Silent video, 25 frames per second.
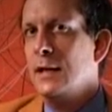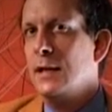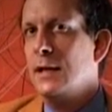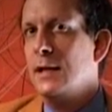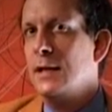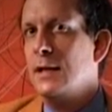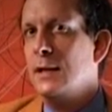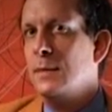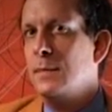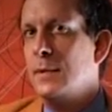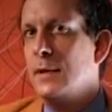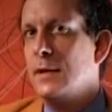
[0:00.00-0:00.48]

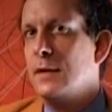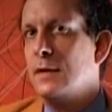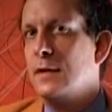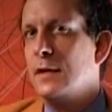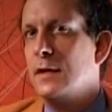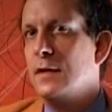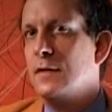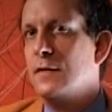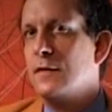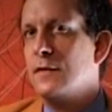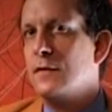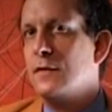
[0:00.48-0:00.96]
But
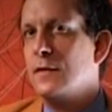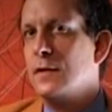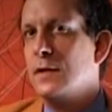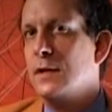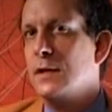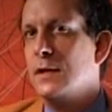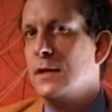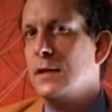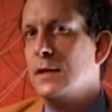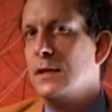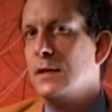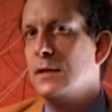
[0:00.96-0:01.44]
there's
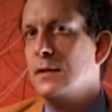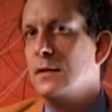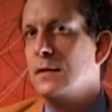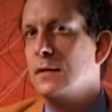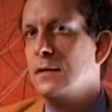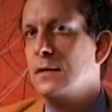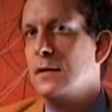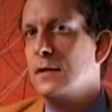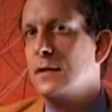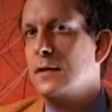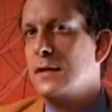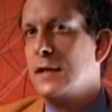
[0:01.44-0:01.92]

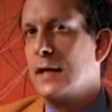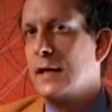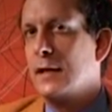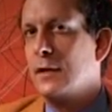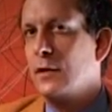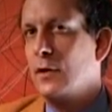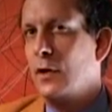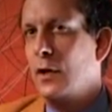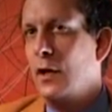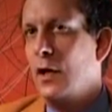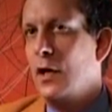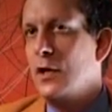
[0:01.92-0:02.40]
the
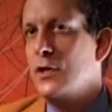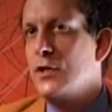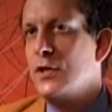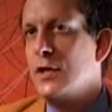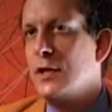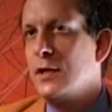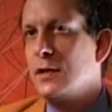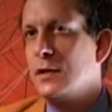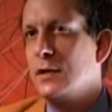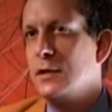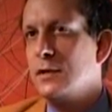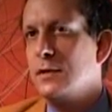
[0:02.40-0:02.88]

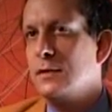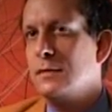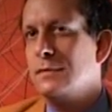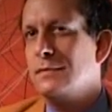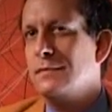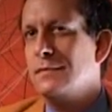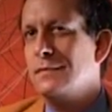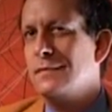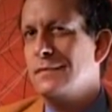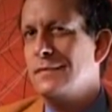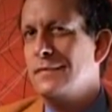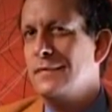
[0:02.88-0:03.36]
technological
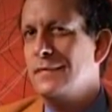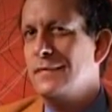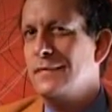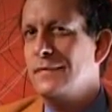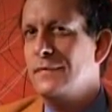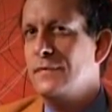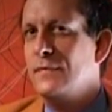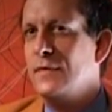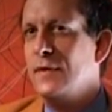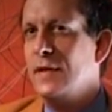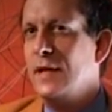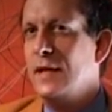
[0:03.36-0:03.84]

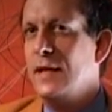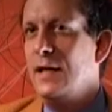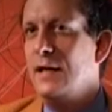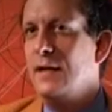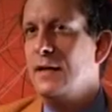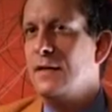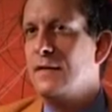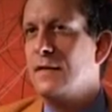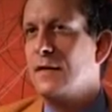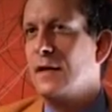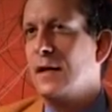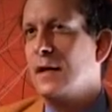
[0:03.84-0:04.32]

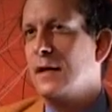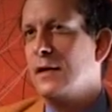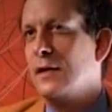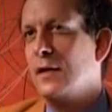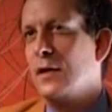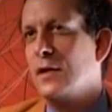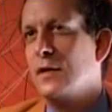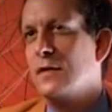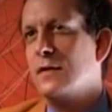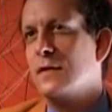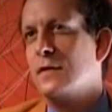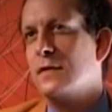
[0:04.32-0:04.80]
needs are
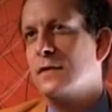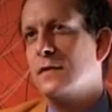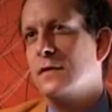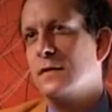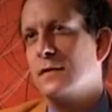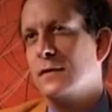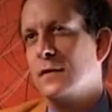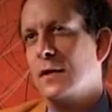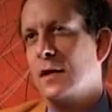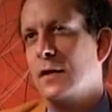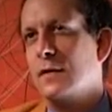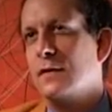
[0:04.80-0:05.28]

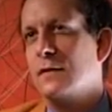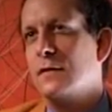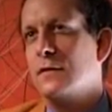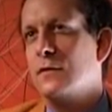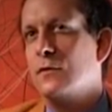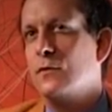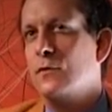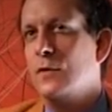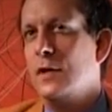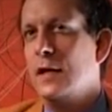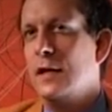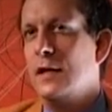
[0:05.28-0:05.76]

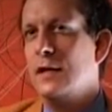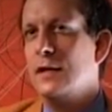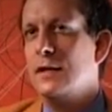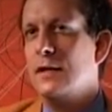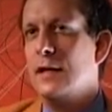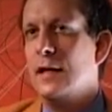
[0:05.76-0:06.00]
not really